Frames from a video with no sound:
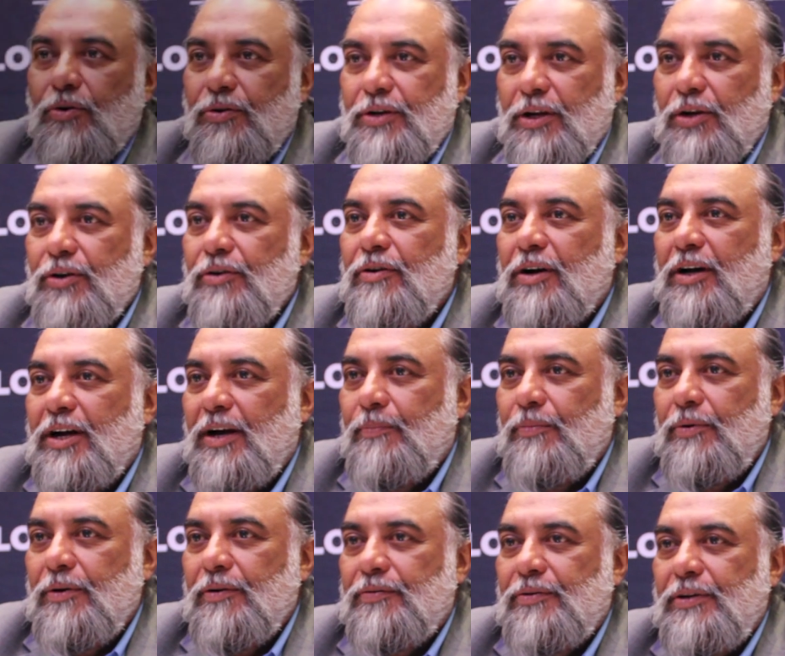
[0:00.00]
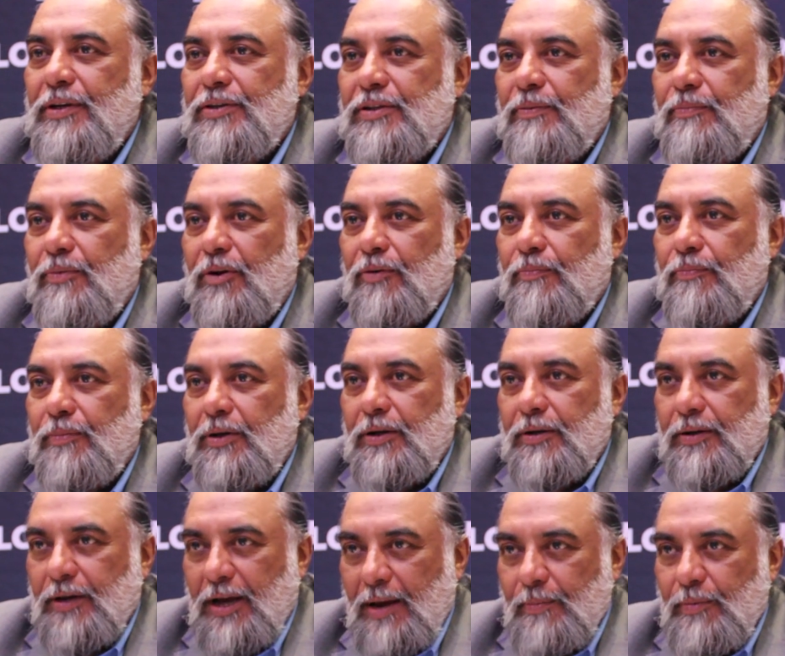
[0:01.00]
tell you a couple of things about me.
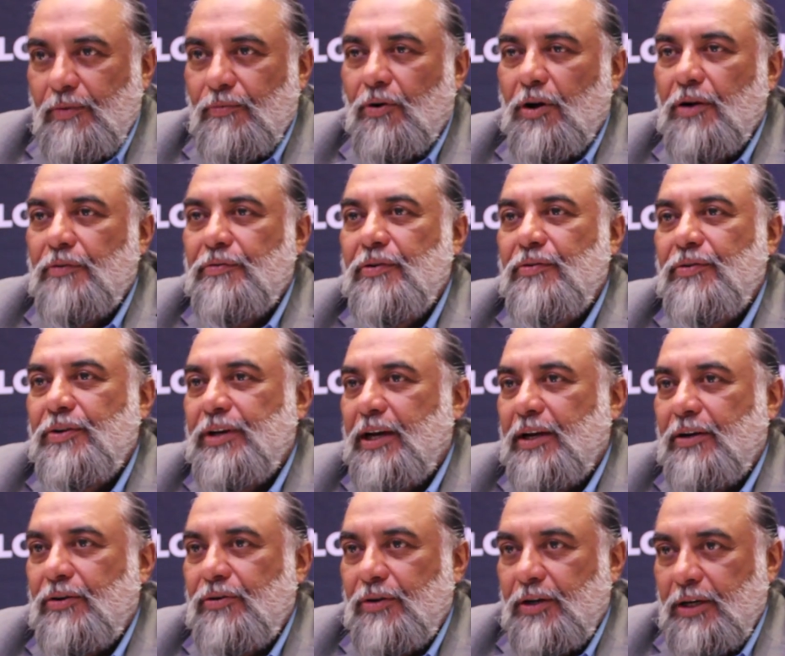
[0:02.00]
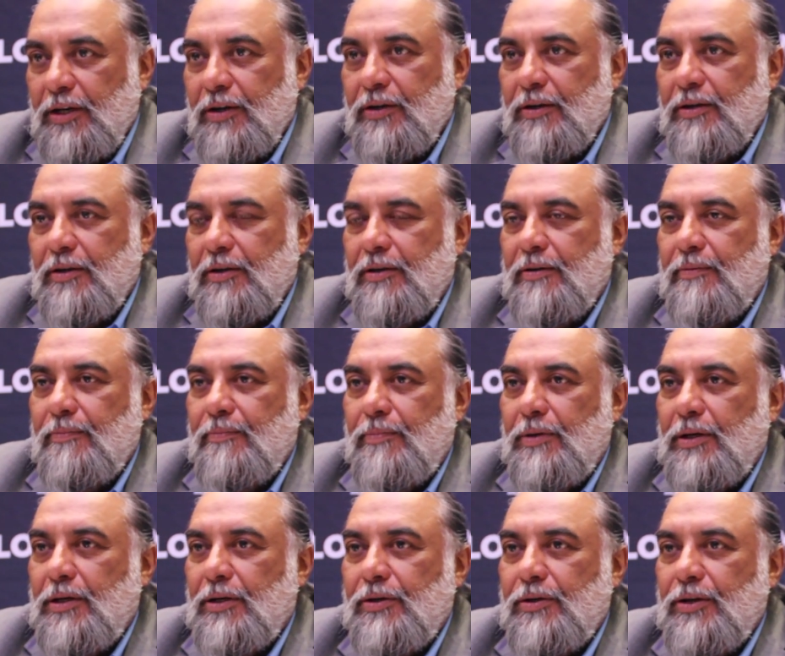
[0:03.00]
I'm involved in tech today,
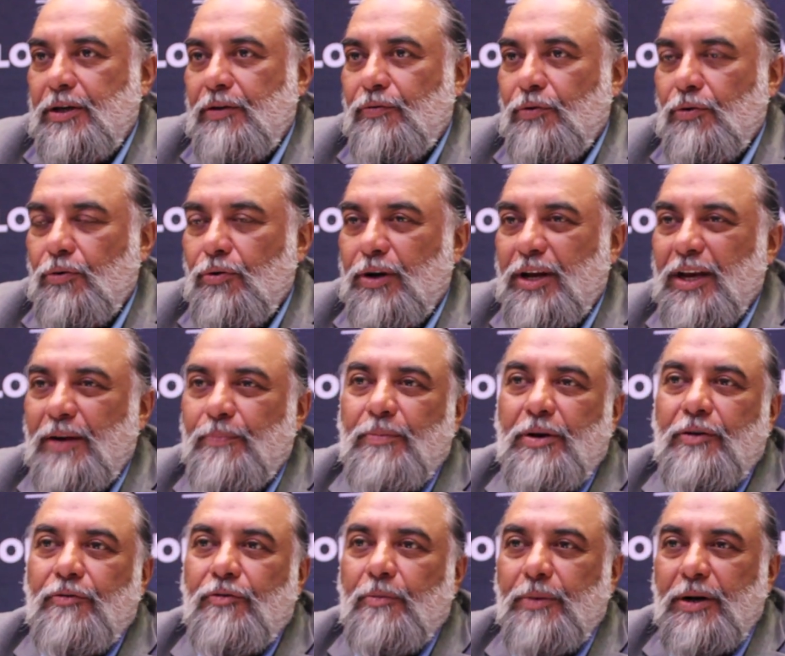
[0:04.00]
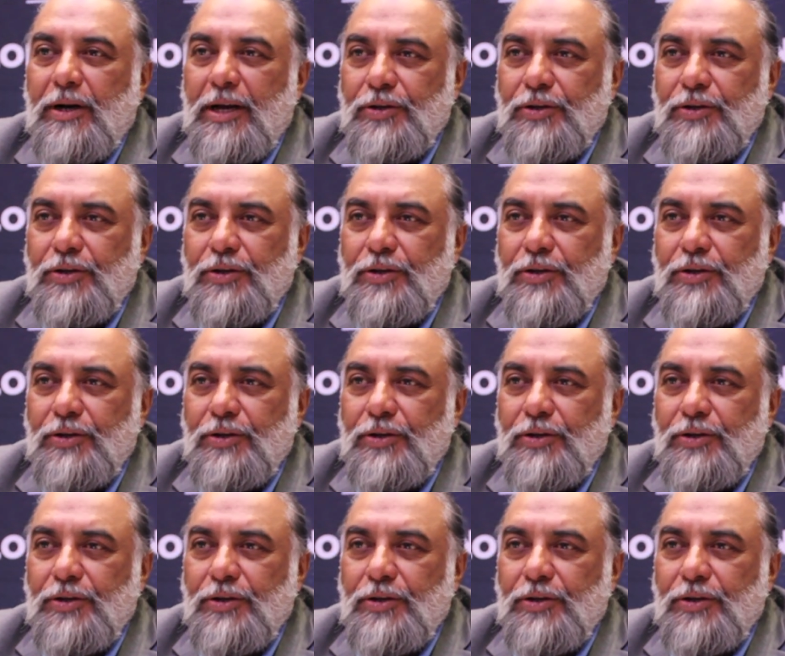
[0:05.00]
but if you look at me from an